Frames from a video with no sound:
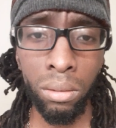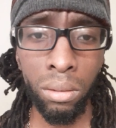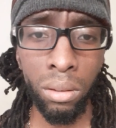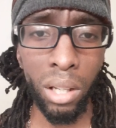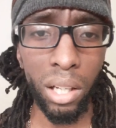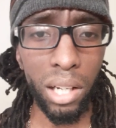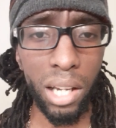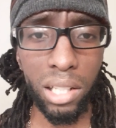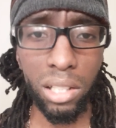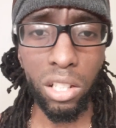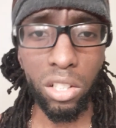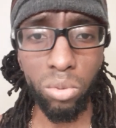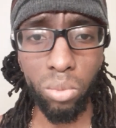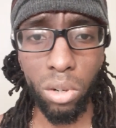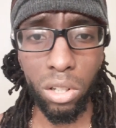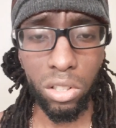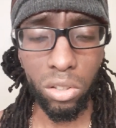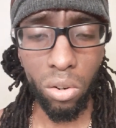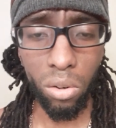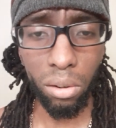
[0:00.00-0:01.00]
And that's just what
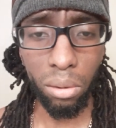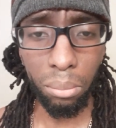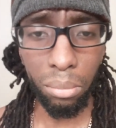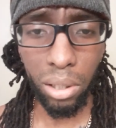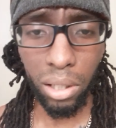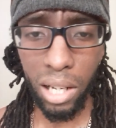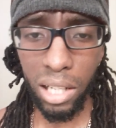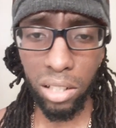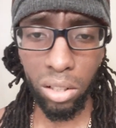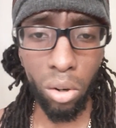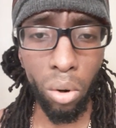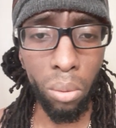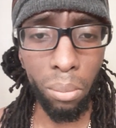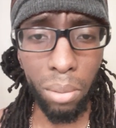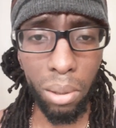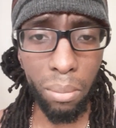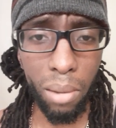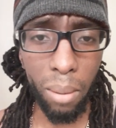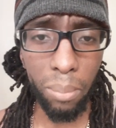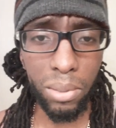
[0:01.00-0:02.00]
it's going to be. That's going to be
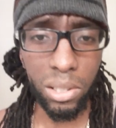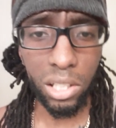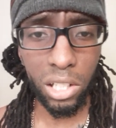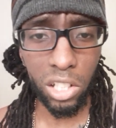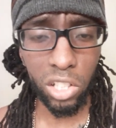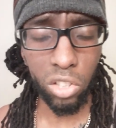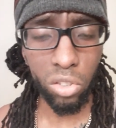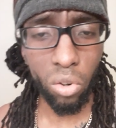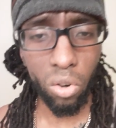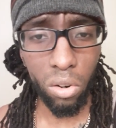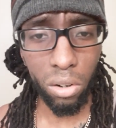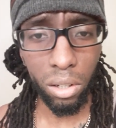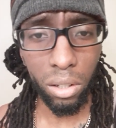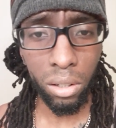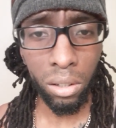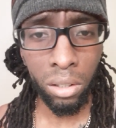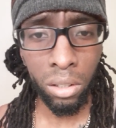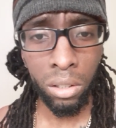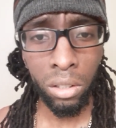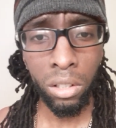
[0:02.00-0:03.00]
my position on it.
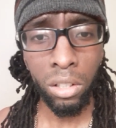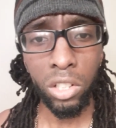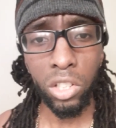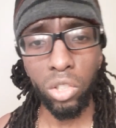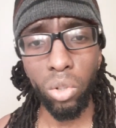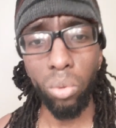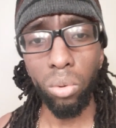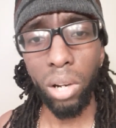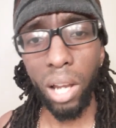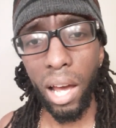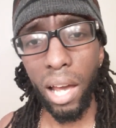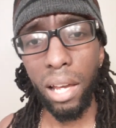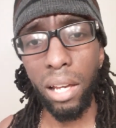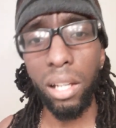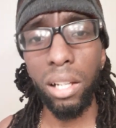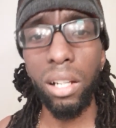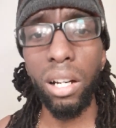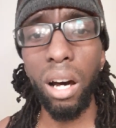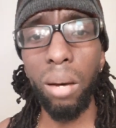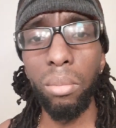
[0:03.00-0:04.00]
So
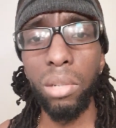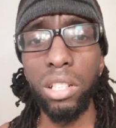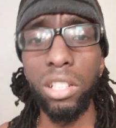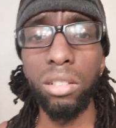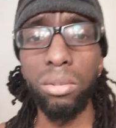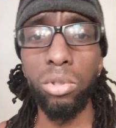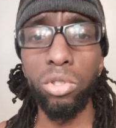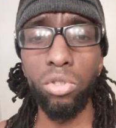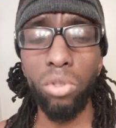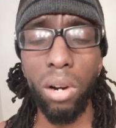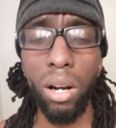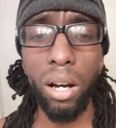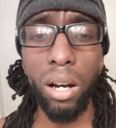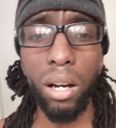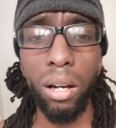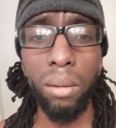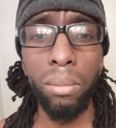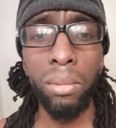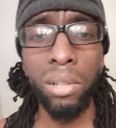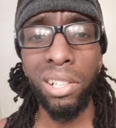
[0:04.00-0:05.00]
like, comment,
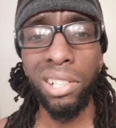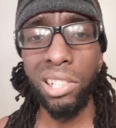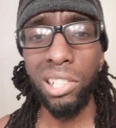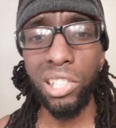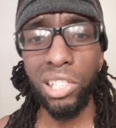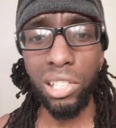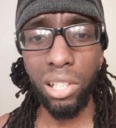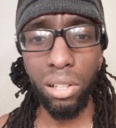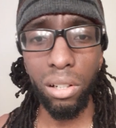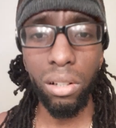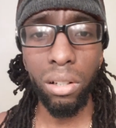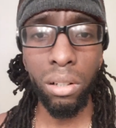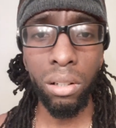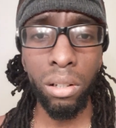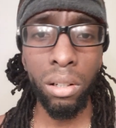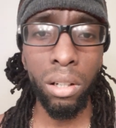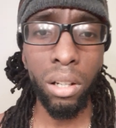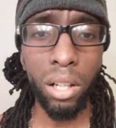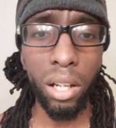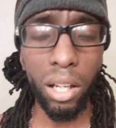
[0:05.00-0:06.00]
subscribe, share,
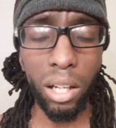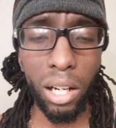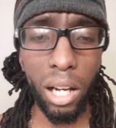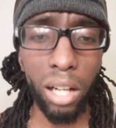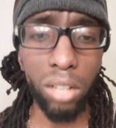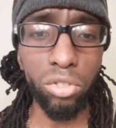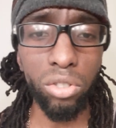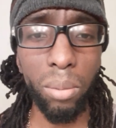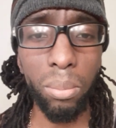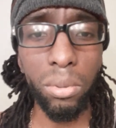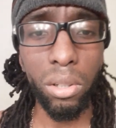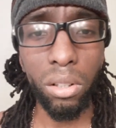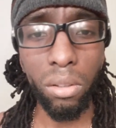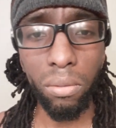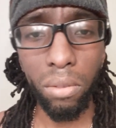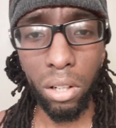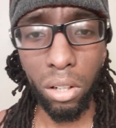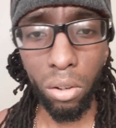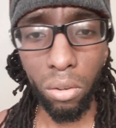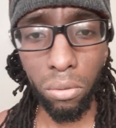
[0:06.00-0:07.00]
and I'll drop another
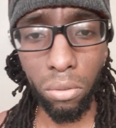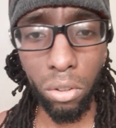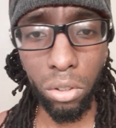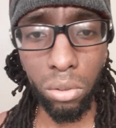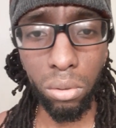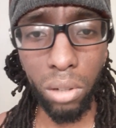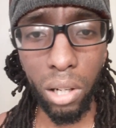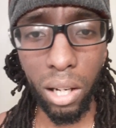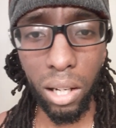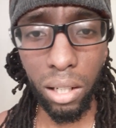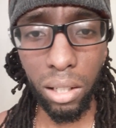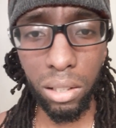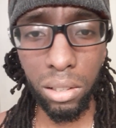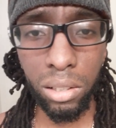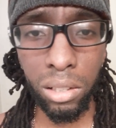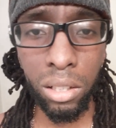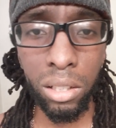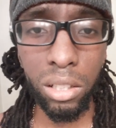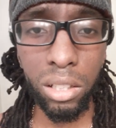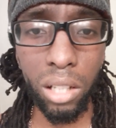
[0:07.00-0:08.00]
video for you guys.
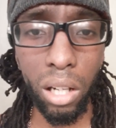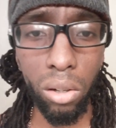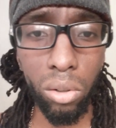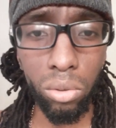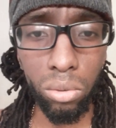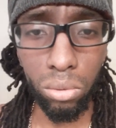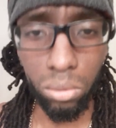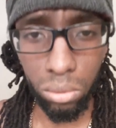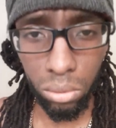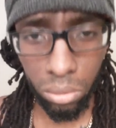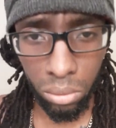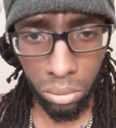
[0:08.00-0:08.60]
Salud.